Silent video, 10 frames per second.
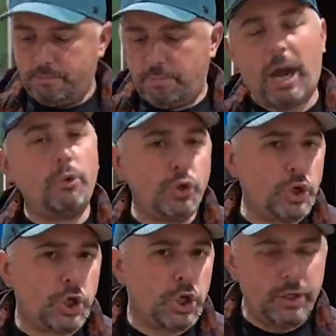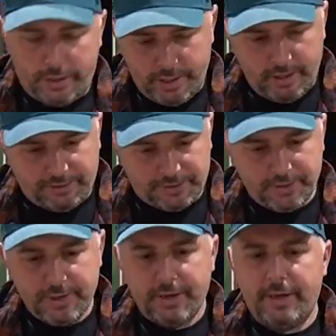pouch, I guess,
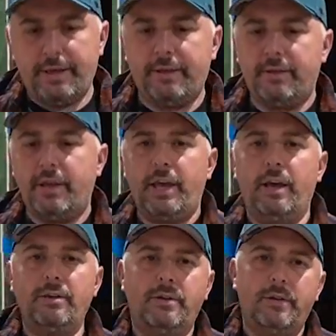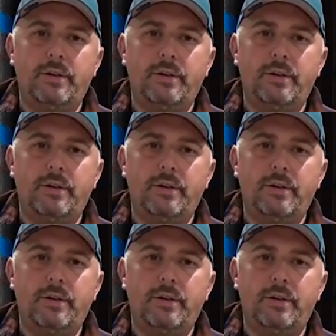and